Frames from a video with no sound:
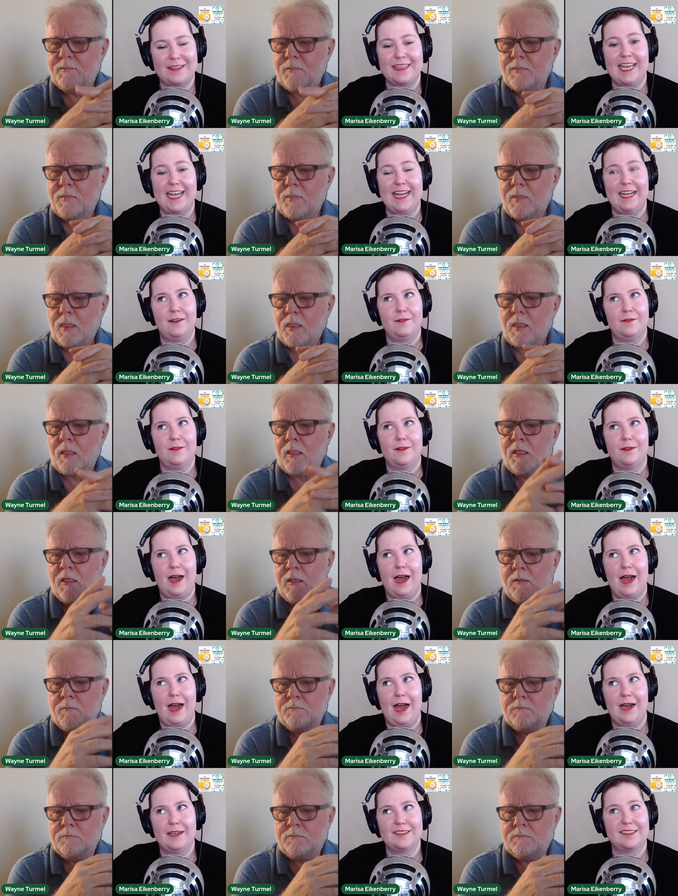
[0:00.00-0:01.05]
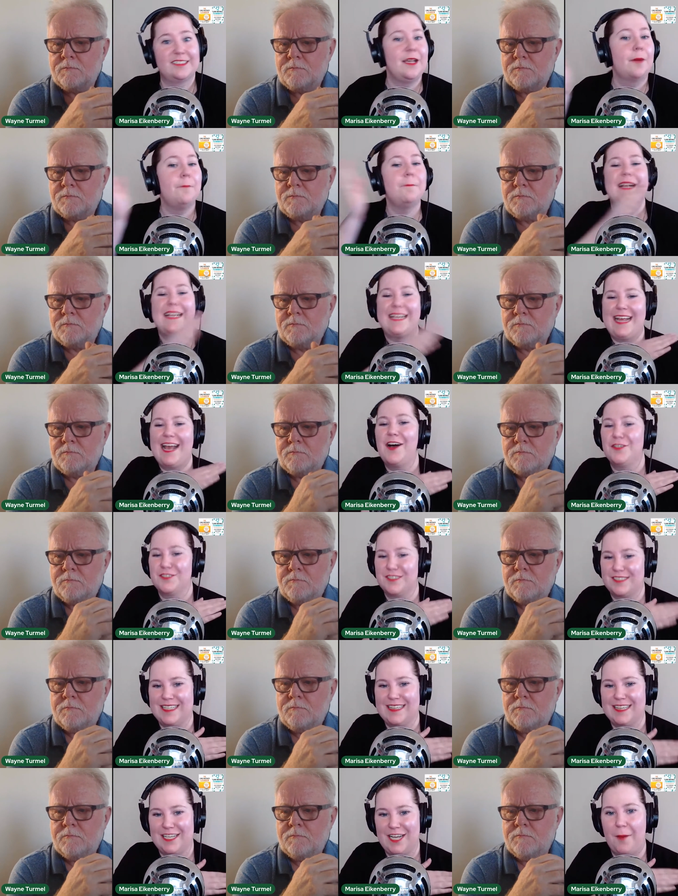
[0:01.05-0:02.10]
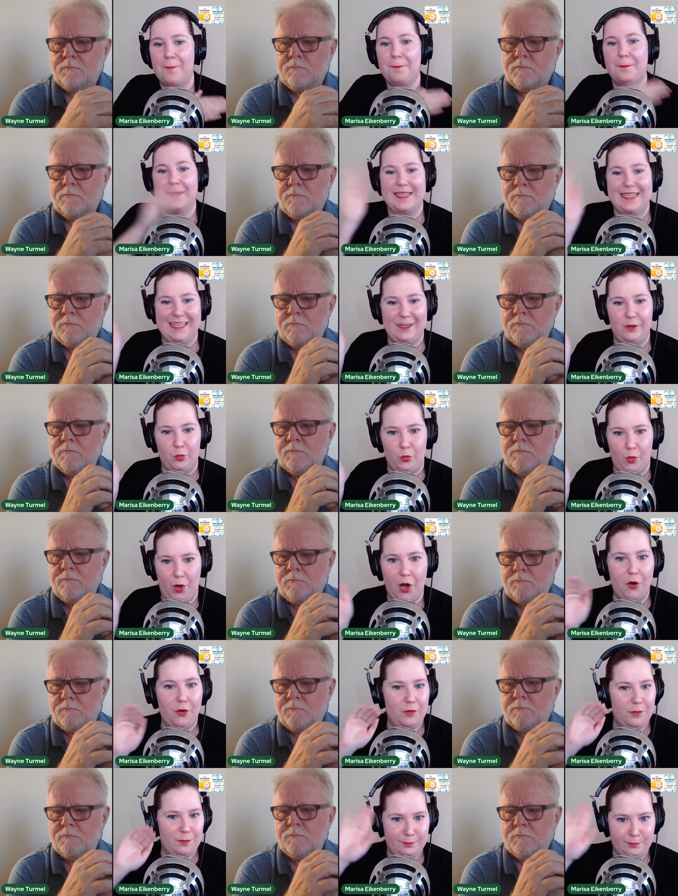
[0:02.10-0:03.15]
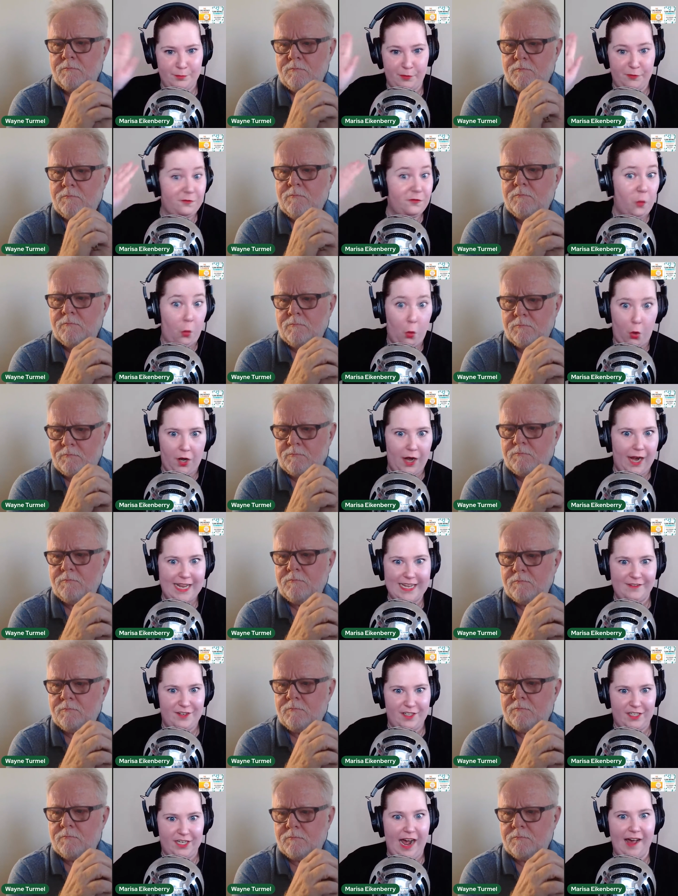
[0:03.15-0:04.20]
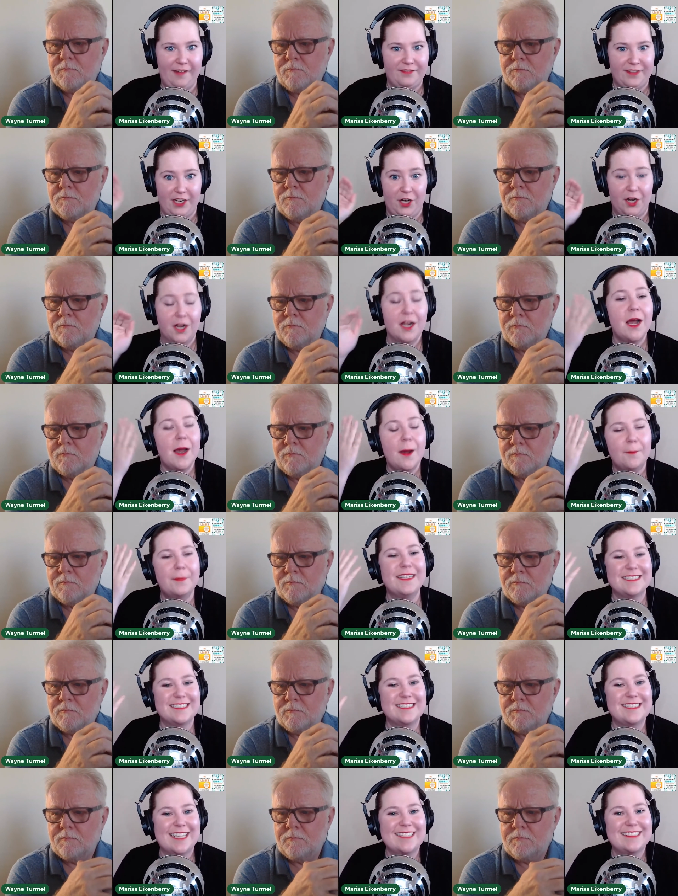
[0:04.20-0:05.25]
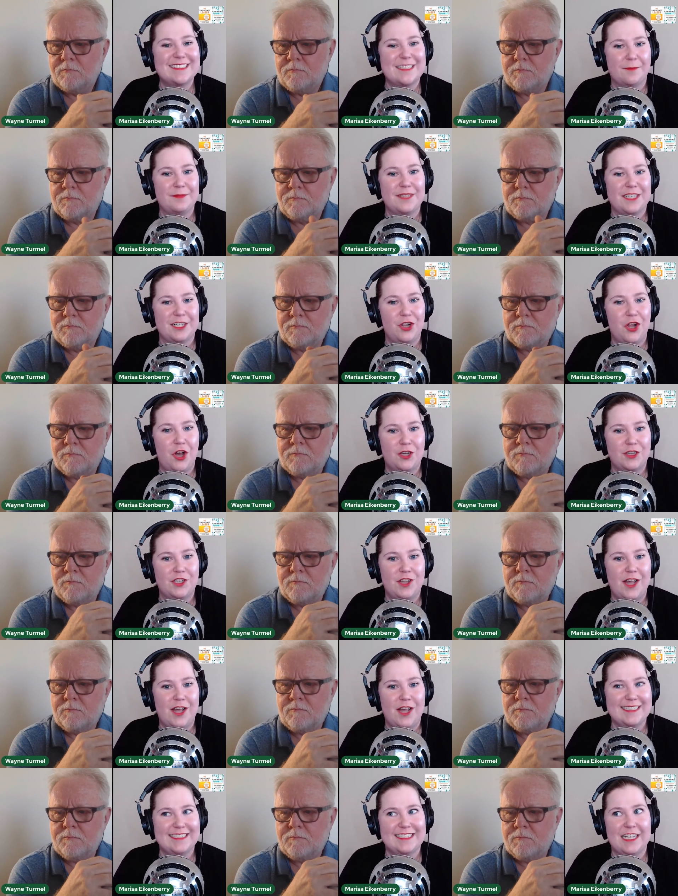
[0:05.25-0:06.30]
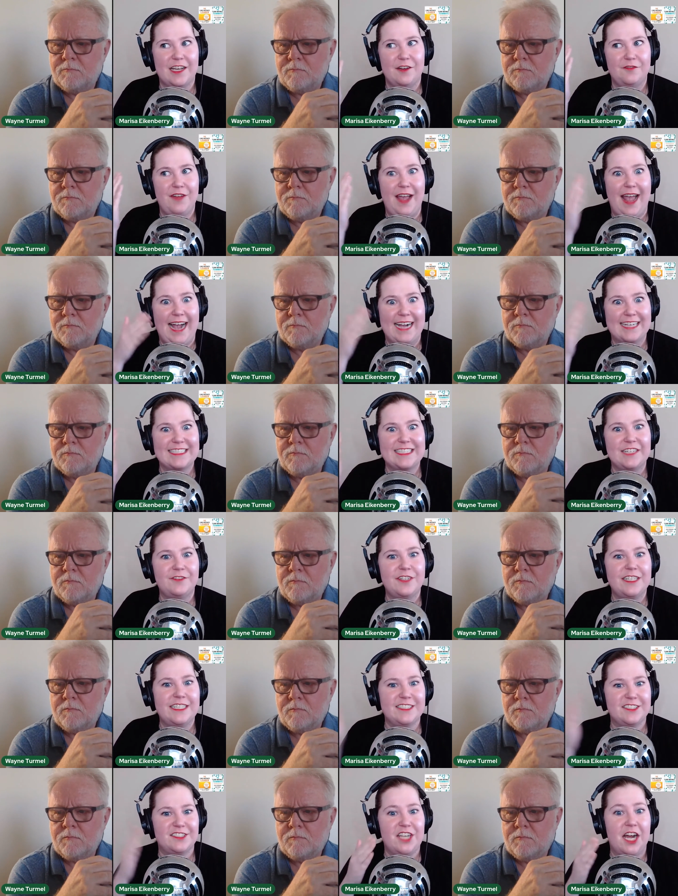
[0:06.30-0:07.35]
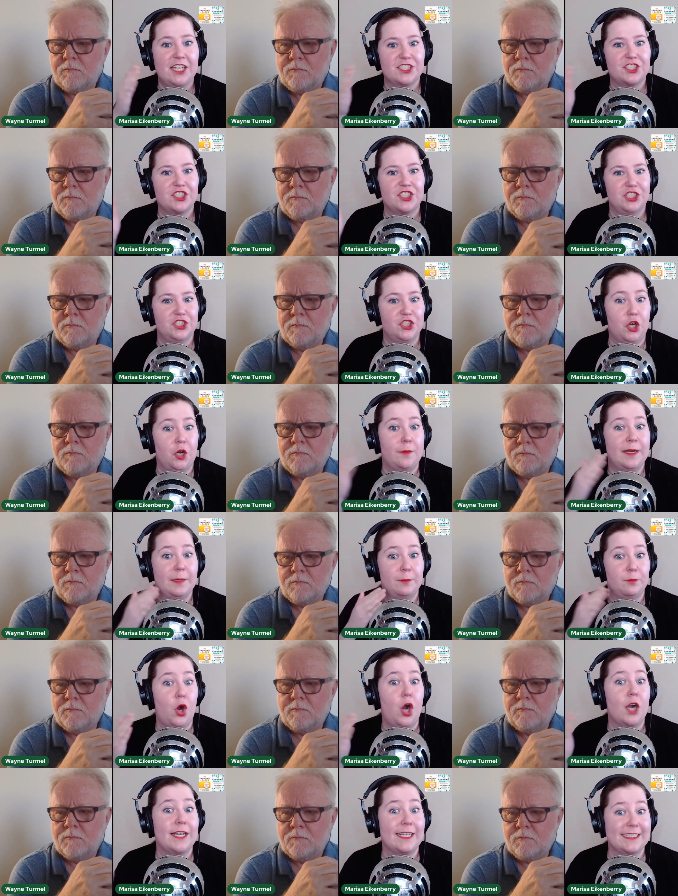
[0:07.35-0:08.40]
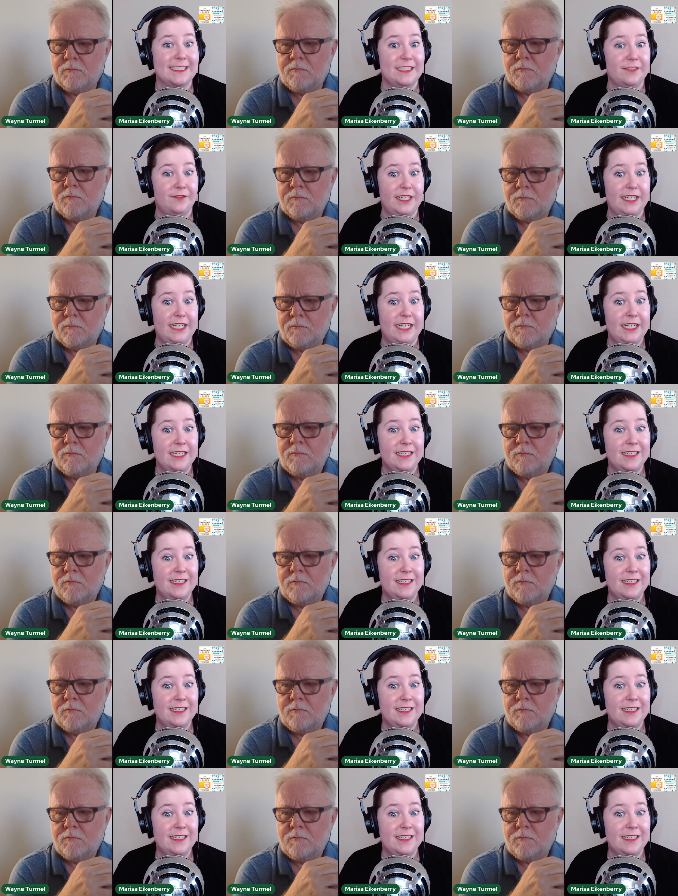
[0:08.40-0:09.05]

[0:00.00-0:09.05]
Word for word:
Speaker 1: that somebody else in the company wrote before I even got there. But it says something along the lines of activity does not determine productivity.